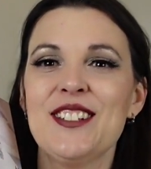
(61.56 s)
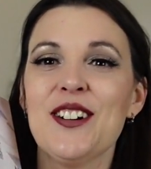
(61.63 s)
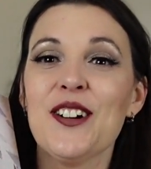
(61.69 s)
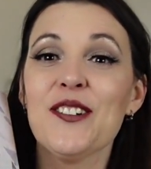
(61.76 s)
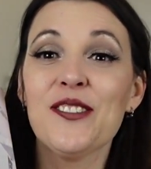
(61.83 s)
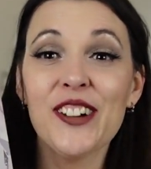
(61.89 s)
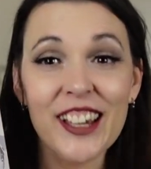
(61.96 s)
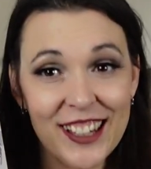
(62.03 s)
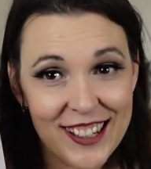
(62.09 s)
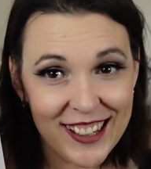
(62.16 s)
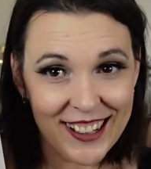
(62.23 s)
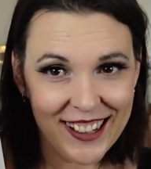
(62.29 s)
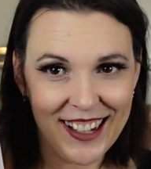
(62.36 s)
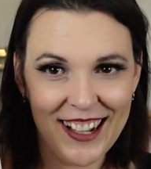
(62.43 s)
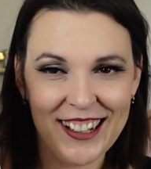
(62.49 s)

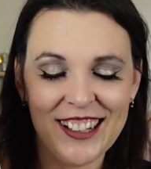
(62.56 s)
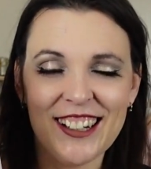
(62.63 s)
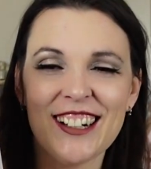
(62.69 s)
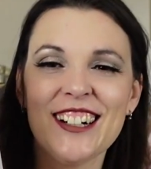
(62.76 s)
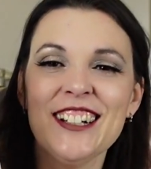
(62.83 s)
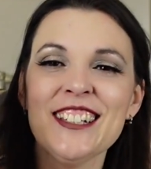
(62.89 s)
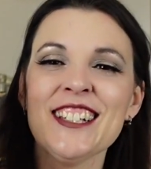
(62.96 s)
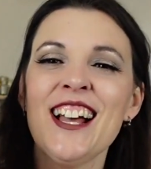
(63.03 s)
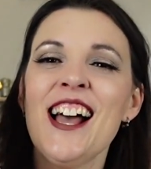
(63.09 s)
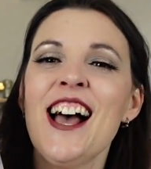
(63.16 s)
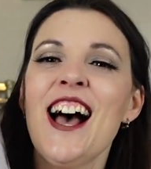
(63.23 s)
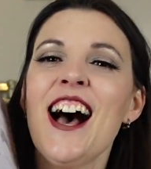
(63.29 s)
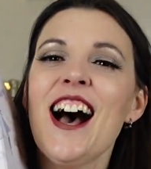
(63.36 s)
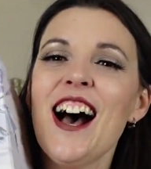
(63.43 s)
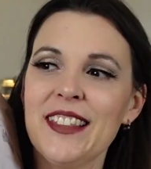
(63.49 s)
Norwegian calendars.
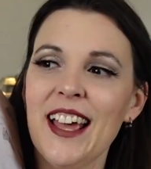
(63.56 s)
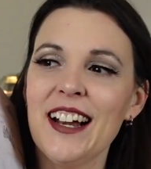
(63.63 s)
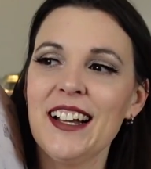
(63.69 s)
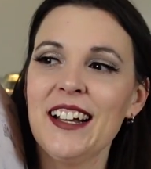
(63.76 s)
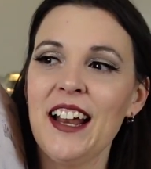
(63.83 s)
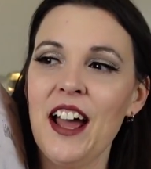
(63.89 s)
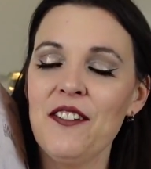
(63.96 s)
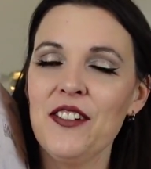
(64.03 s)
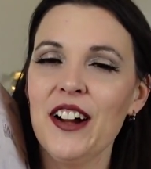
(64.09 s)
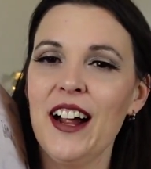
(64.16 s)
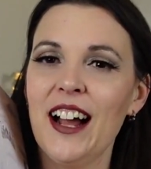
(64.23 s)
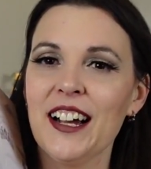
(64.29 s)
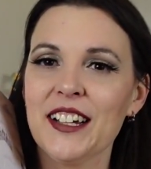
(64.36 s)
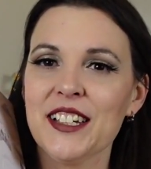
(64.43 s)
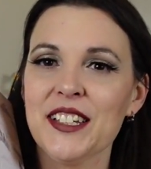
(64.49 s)
They never
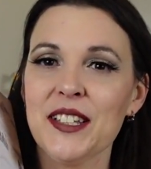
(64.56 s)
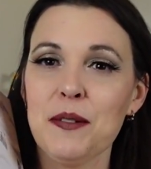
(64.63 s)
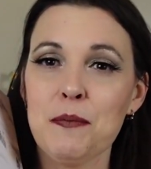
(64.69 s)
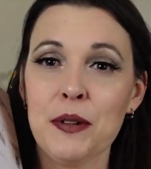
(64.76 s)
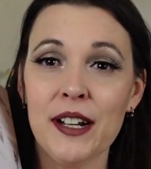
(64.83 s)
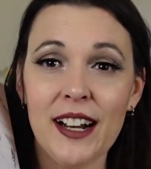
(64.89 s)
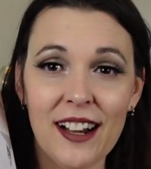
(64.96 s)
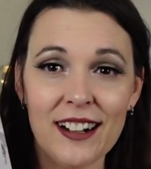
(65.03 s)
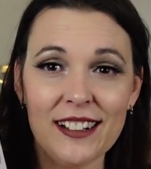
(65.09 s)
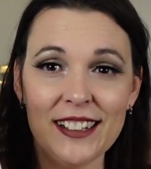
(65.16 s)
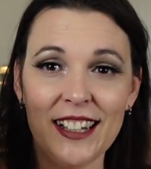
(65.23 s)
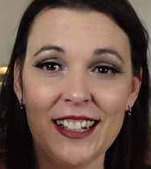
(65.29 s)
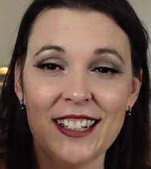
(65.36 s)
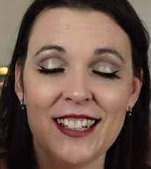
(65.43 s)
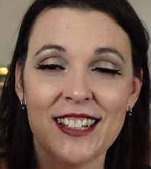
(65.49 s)
actually put out a
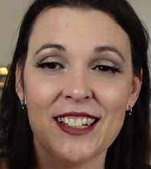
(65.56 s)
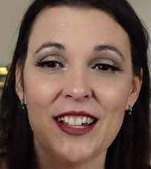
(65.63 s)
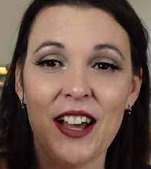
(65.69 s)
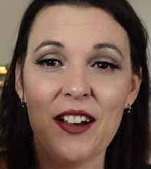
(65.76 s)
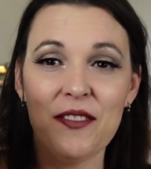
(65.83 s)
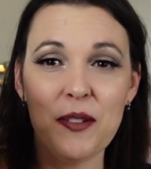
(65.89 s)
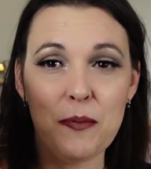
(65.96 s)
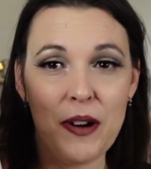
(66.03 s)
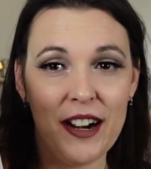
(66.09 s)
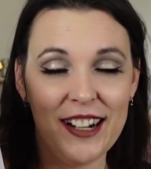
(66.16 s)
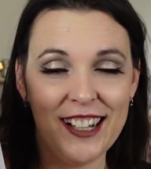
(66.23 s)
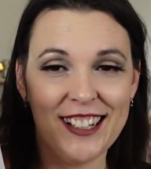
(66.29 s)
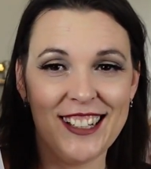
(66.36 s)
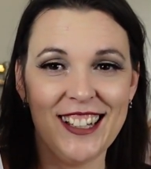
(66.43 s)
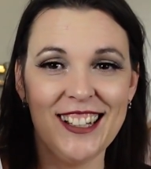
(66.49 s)
list of the
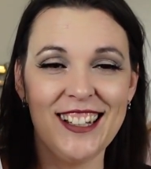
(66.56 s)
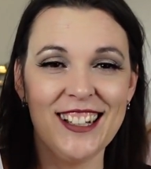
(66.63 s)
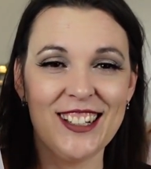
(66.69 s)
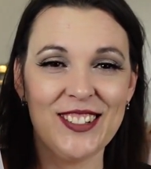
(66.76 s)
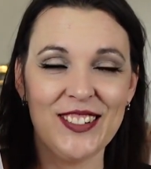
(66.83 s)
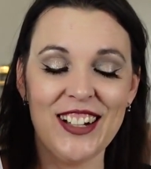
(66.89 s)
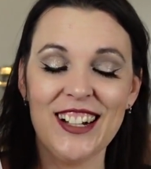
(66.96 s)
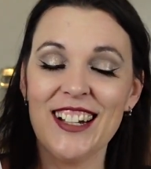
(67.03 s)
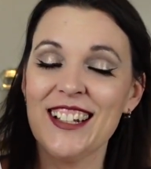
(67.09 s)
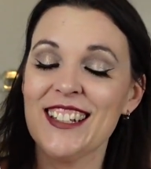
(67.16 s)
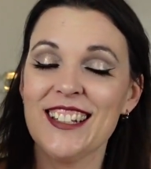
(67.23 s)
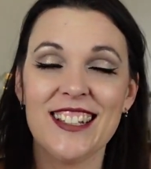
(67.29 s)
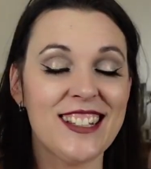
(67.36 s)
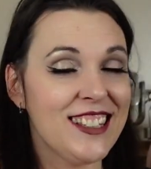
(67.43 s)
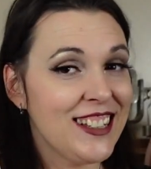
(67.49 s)
products in this one. It
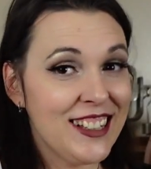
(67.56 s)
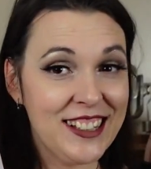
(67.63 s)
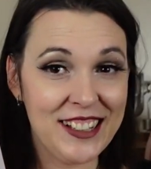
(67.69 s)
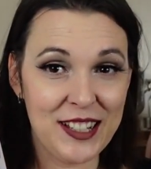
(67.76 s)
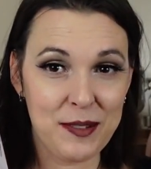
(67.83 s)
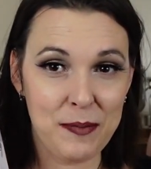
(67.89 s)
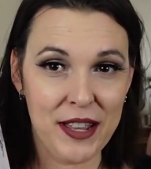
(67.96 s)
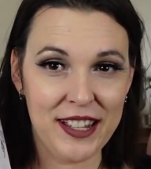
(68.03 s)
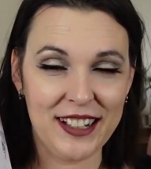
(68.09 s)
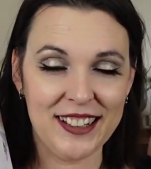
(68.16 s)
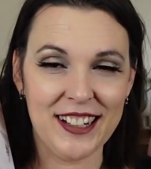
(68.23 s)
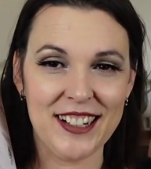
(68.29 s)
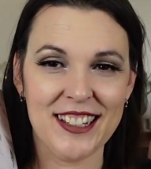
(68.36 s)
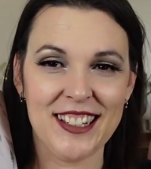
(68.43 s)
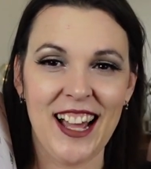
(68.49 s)
still is blank on
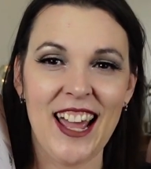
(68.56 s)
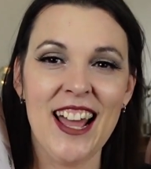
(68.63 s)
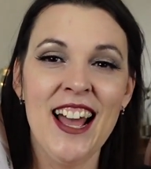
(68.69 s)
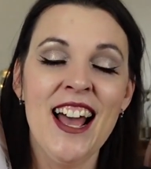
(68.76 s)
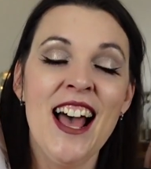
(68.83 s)
their site.